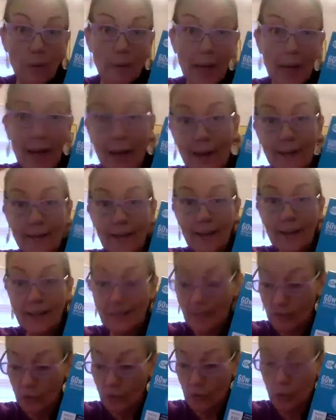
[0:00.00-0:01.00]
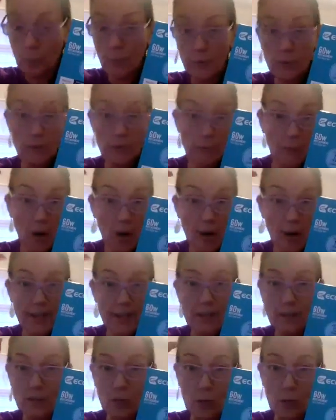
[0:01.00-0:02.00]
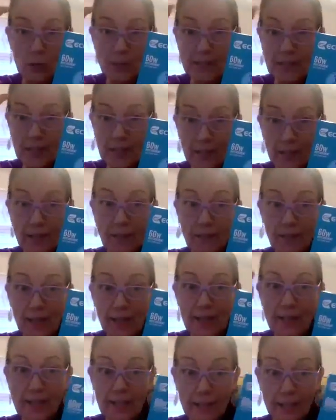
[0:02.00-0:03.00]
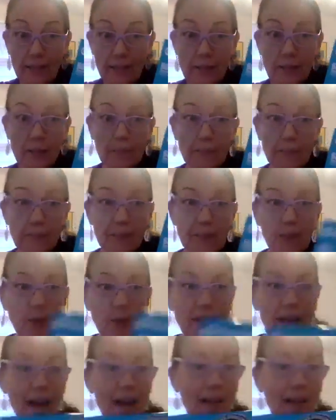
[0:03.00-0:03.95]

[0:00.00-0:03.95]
head, like he's super smart, he's always thinking of ideas, okay?